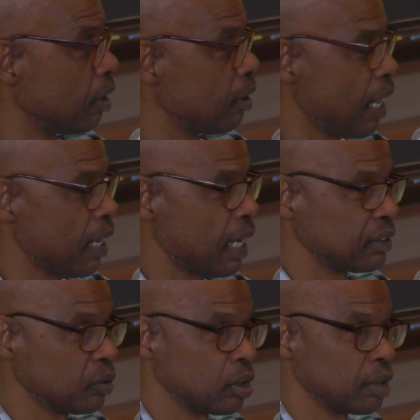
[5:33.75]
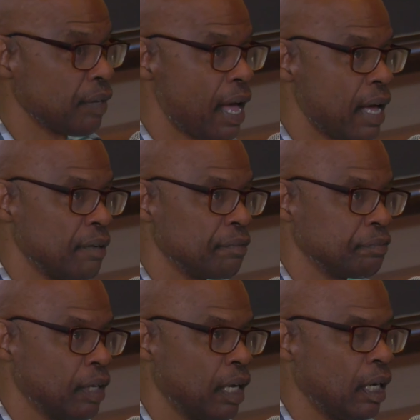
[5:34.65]
that I sort of
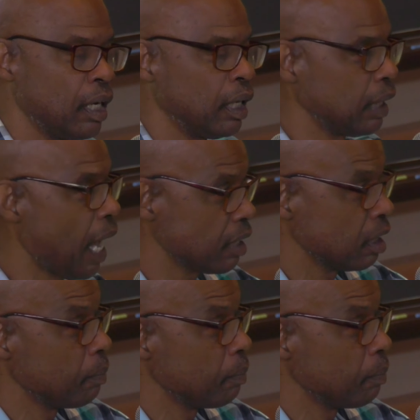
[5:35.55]
have alighted